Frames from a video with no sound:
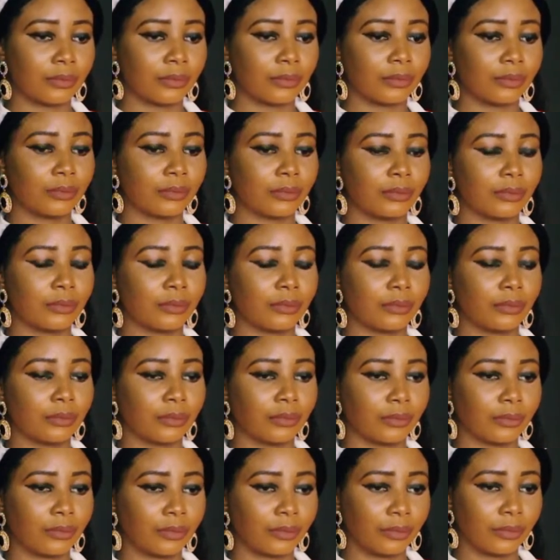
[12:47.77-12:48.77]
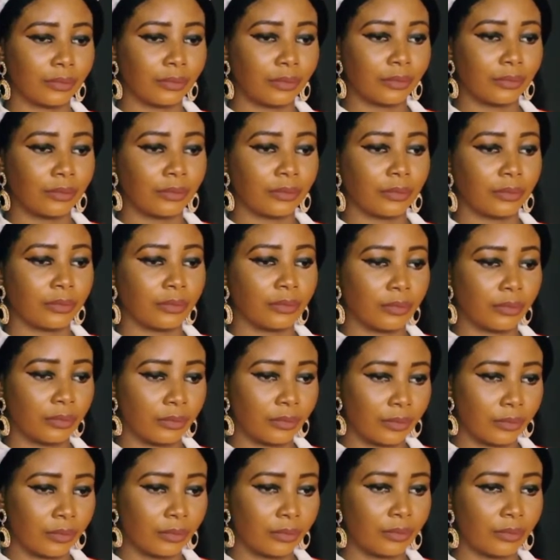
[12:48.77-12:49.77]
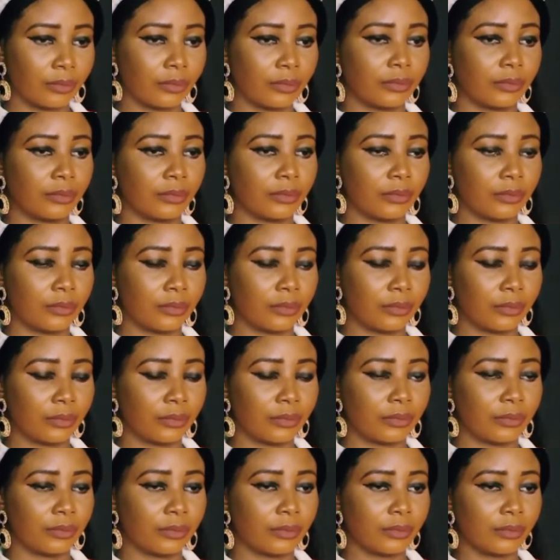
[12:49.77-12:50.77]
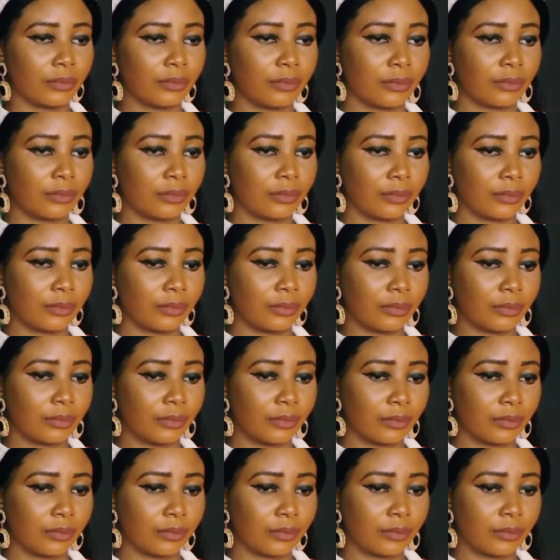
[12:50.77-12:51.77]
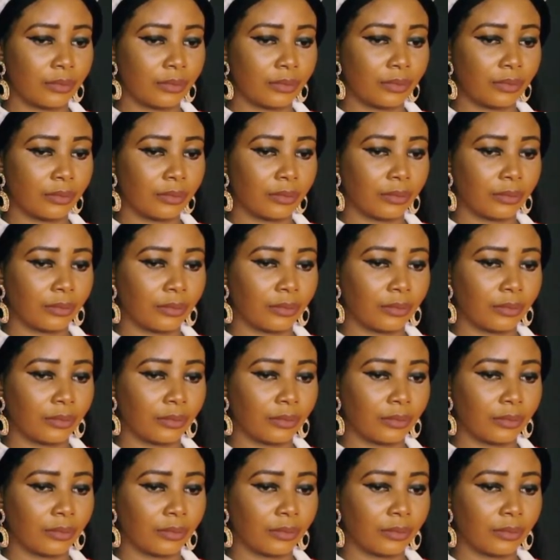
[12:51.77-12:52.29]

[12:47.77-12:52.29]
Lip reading: The person shown says nothing.